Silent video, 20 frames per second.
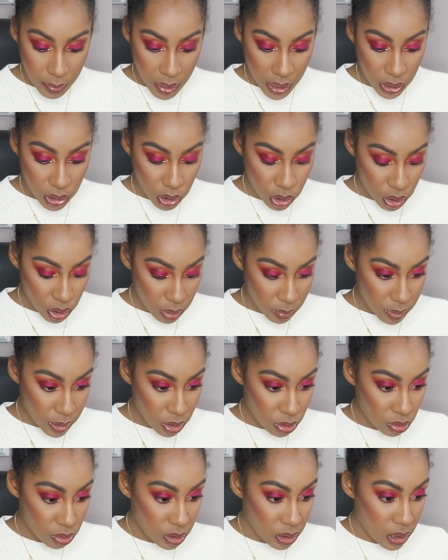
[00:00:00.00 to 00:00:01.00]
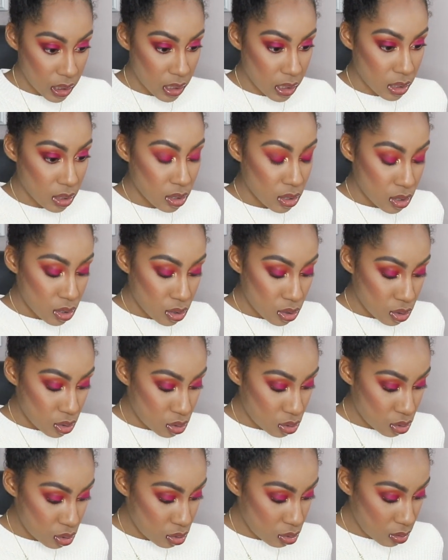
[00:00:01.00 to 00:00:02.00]
I'm actually gonna be using
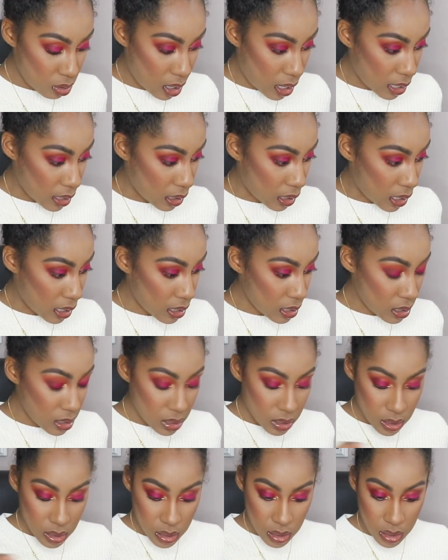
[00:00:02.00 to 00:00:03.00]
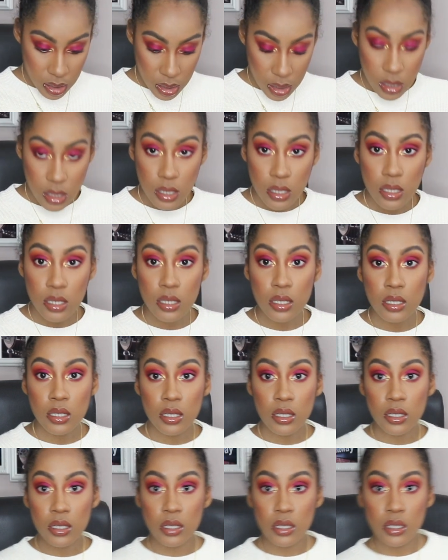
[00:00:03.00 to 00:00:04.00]
2 highlights.
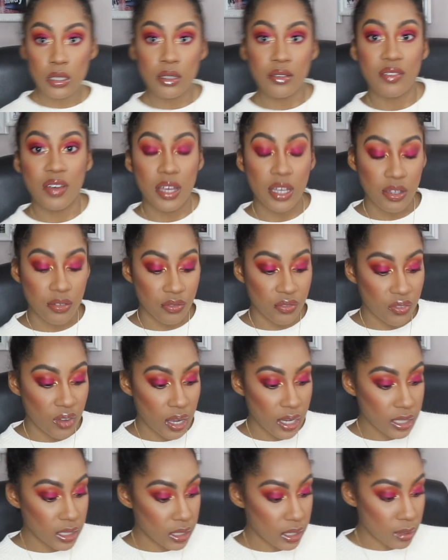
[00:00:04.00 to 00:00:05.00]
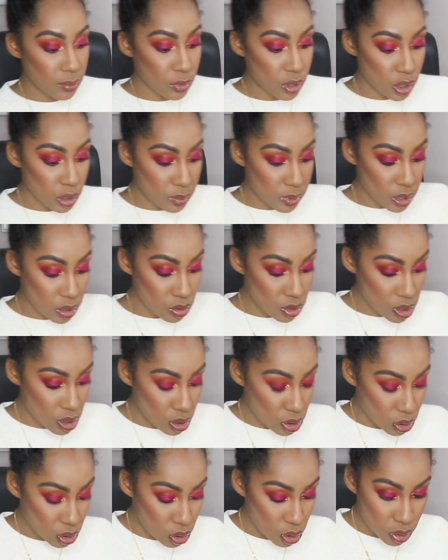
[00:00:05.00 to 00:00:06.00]
If I can find it. I'm gonna be
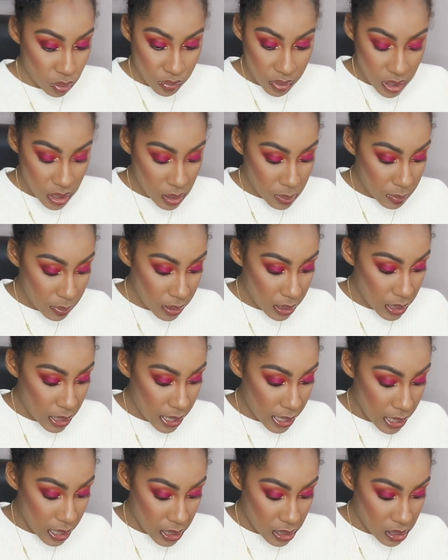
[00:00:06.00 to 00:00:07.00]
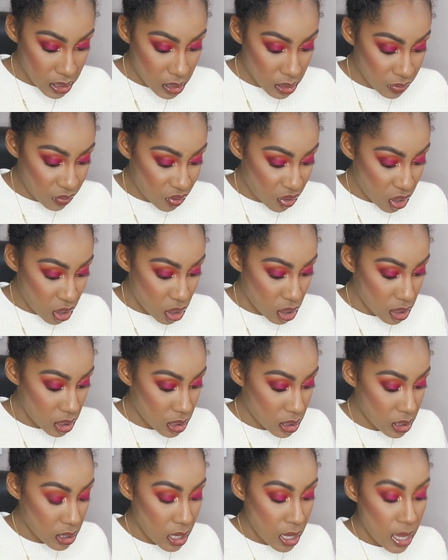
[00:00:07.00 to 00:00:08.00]
using the JUVIA'S Place
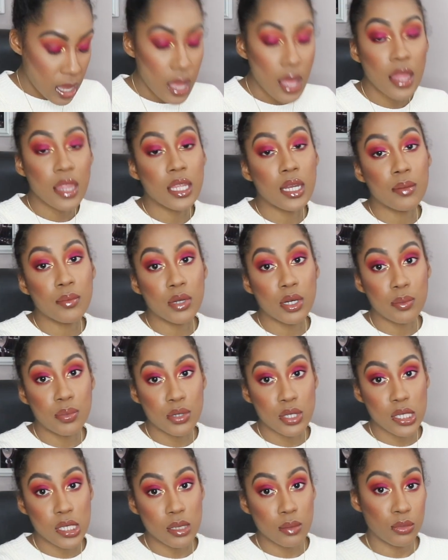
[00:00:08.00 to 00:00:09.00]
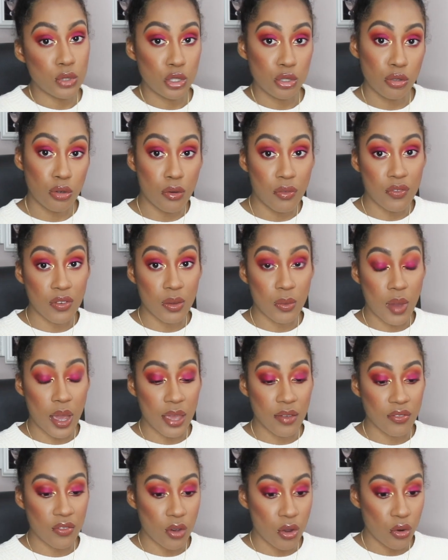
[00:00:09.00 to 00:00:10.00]
first, and then I'm gonna put some Trophy
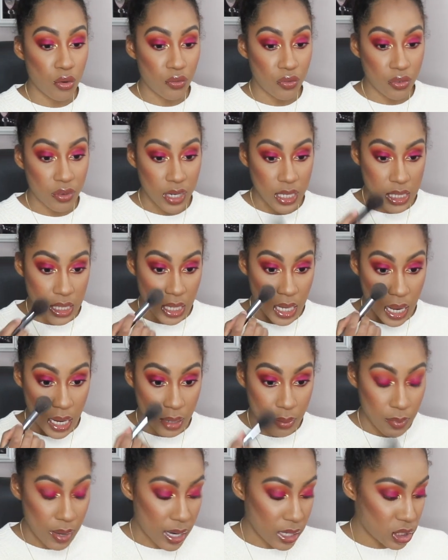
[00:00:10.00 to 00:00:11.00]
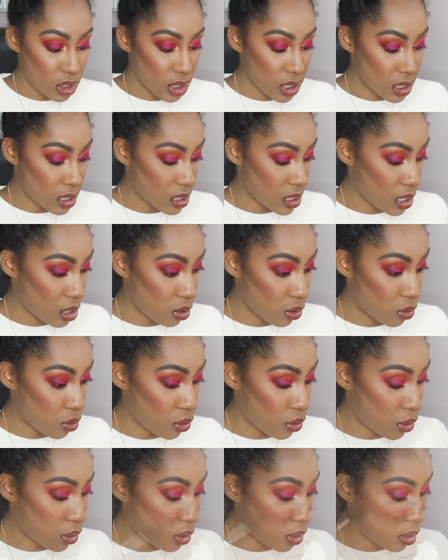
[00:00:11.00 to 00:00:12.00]
Wife over it to kind of match this inner
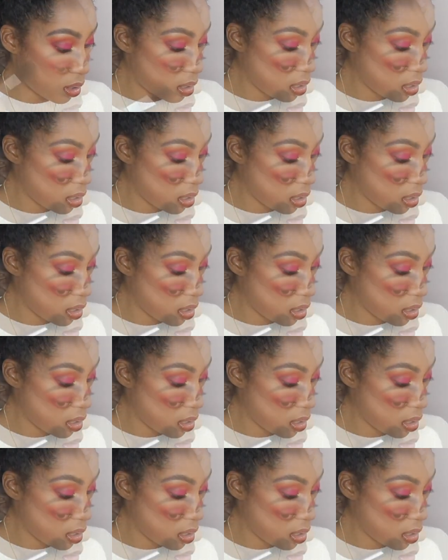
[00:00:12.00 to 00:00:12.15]
corner.